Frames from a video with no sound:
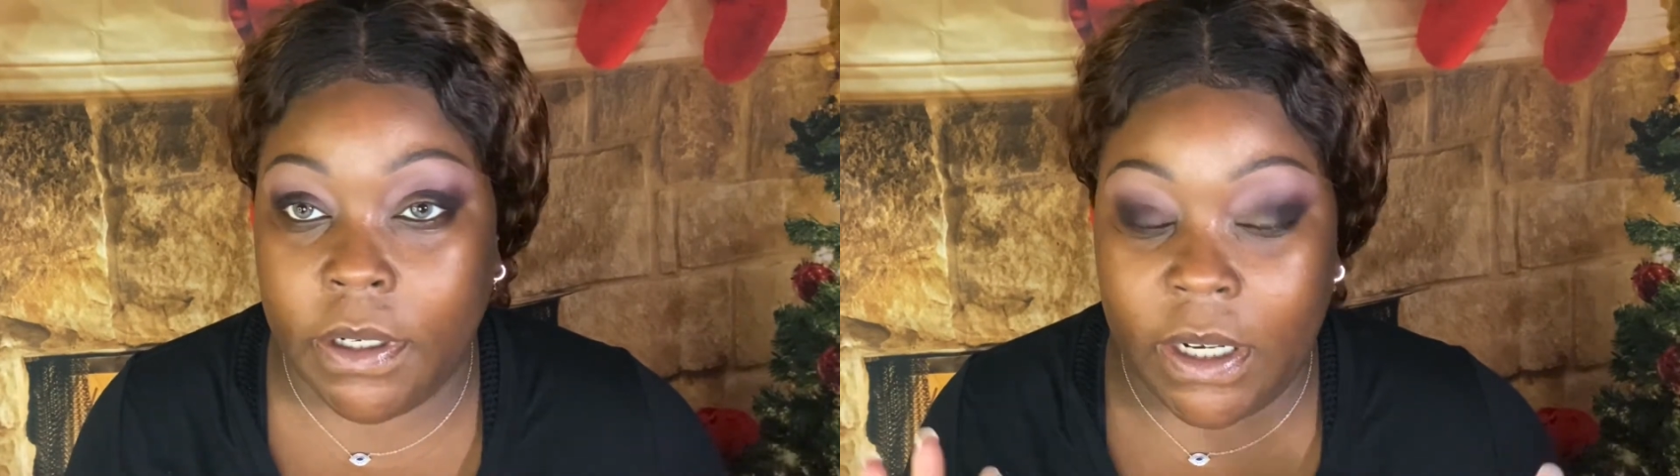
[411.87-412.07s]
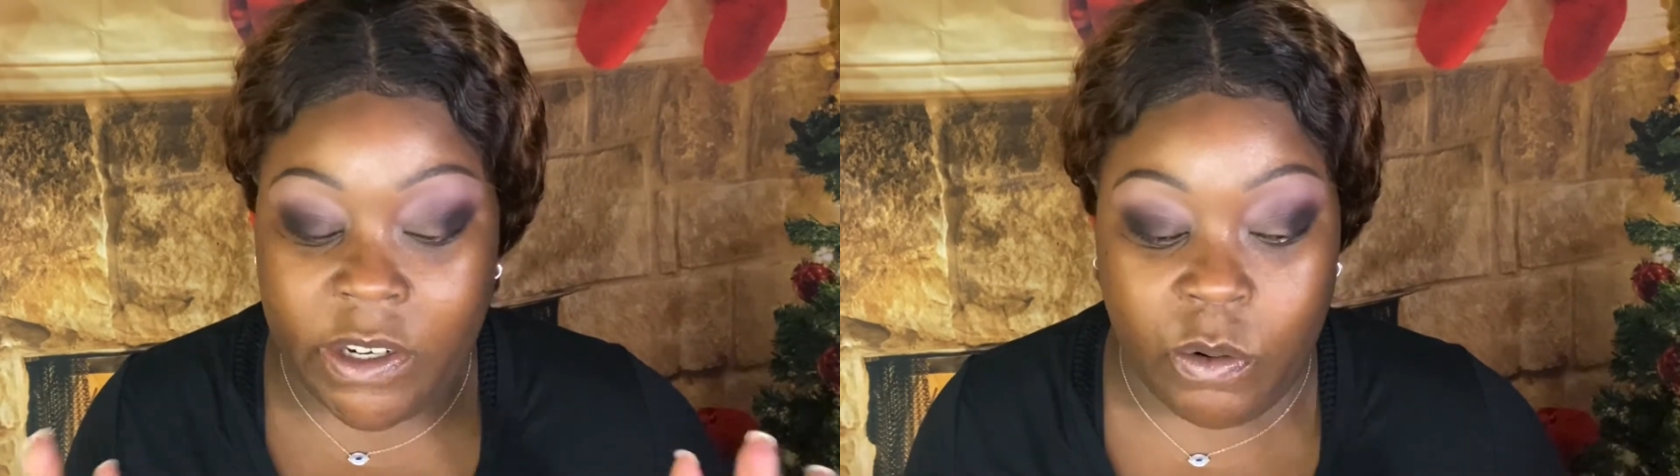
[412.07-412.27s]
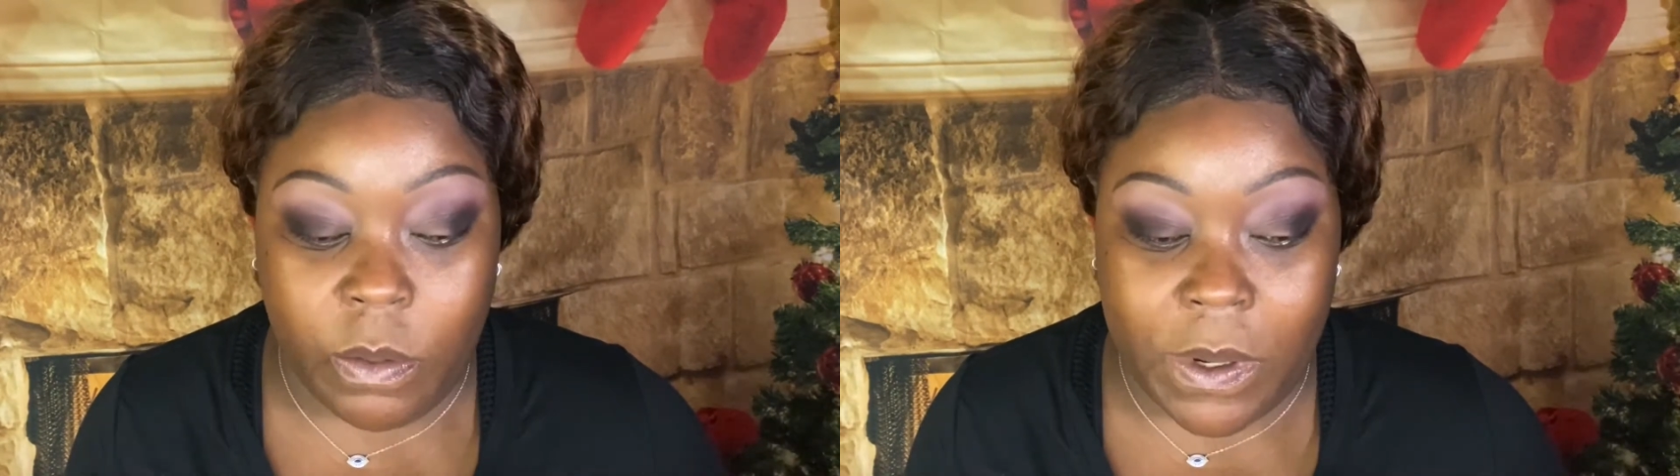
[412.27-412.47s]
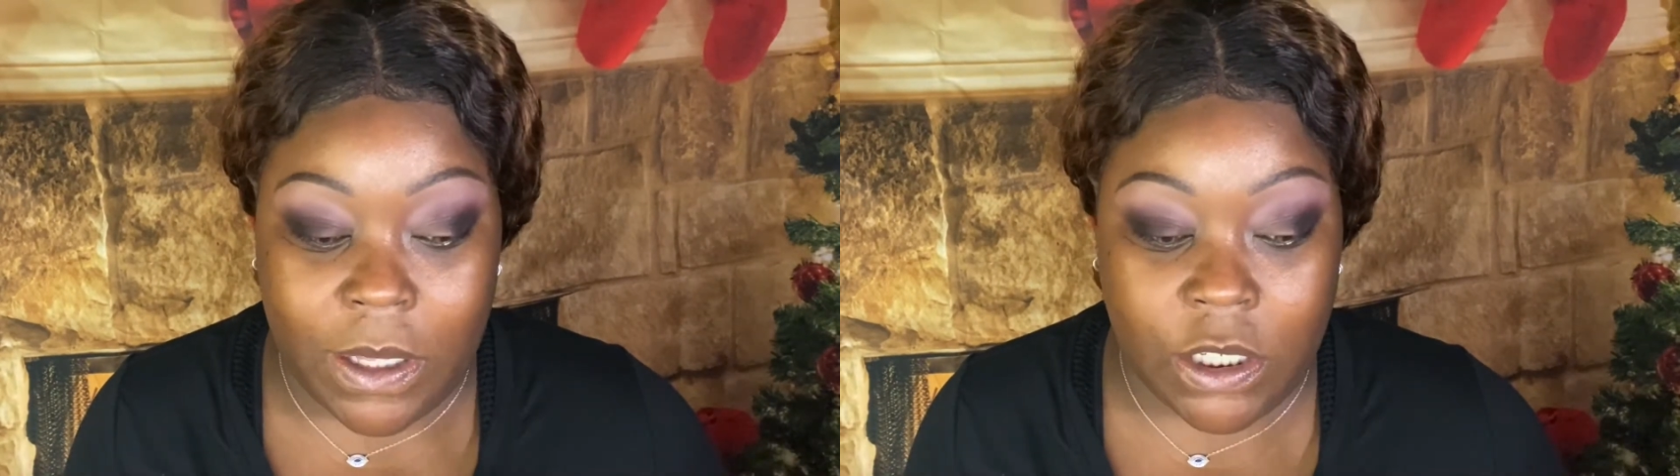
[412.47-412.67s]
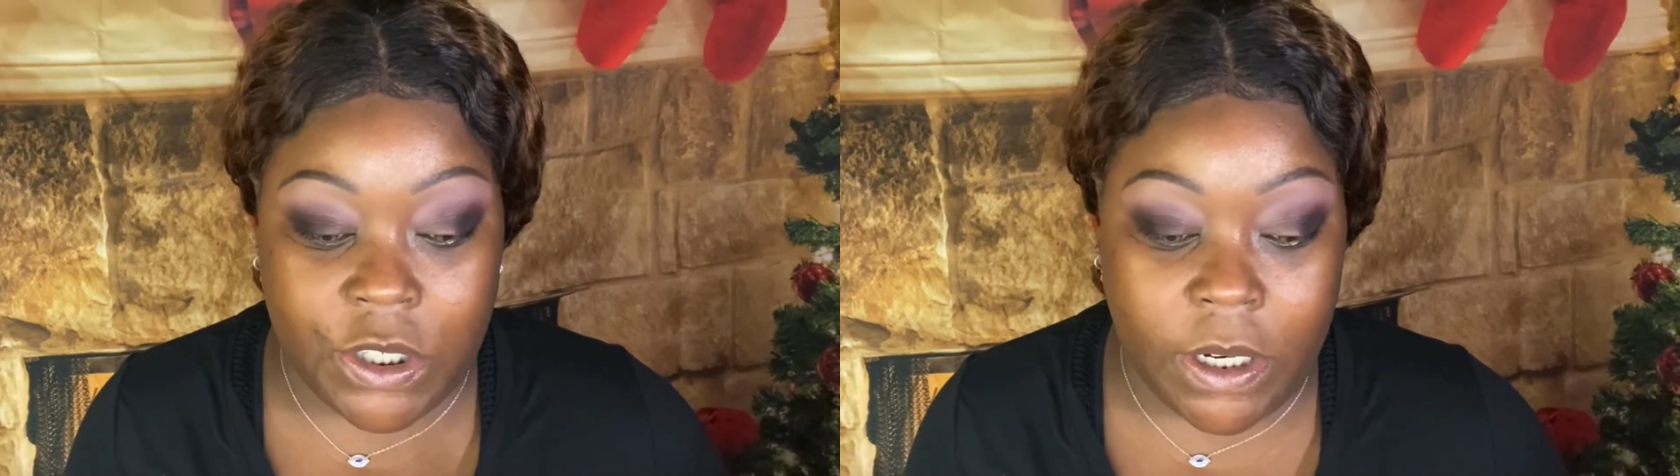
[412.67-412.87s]
I do
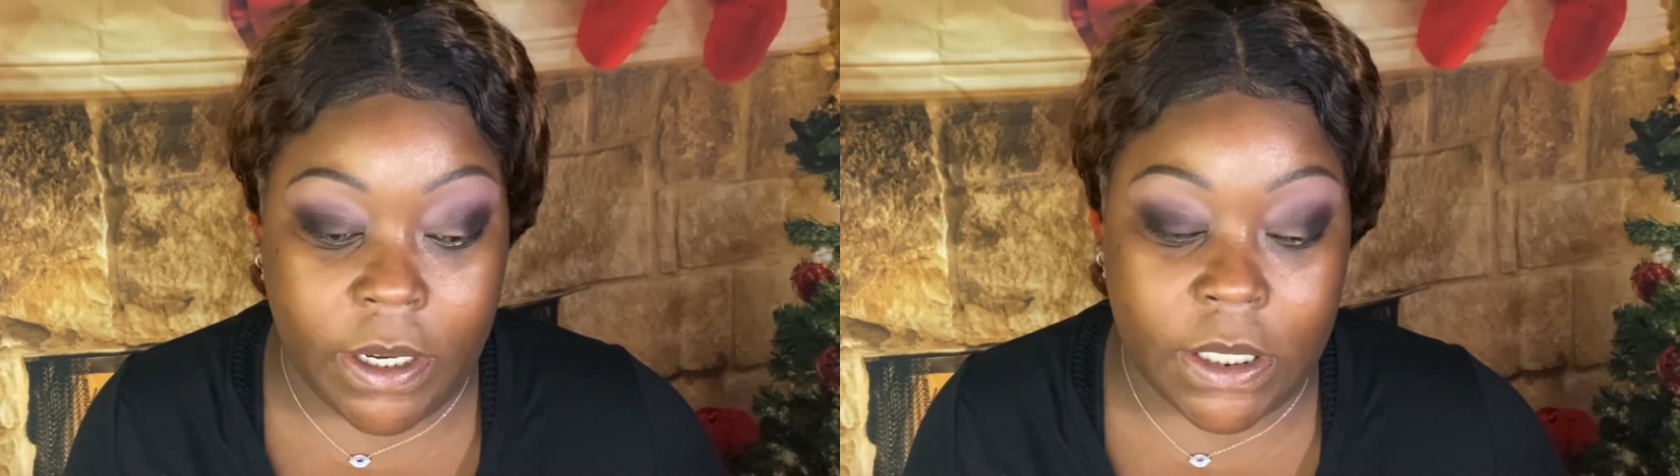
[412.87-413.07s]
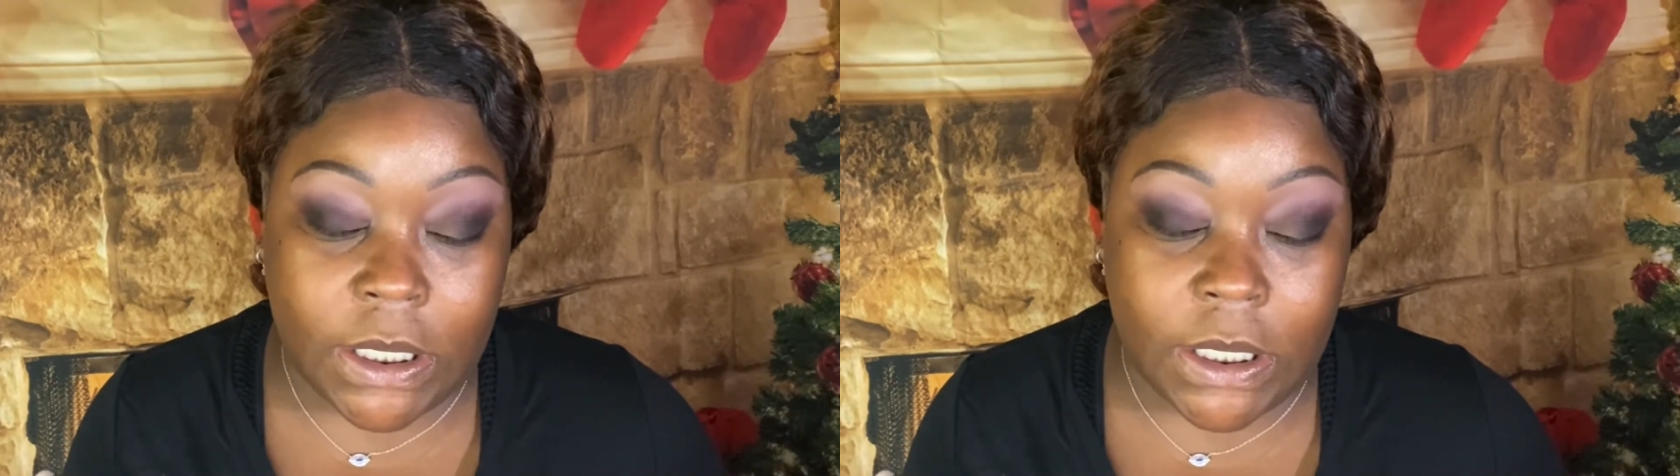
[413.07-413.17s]
apologize.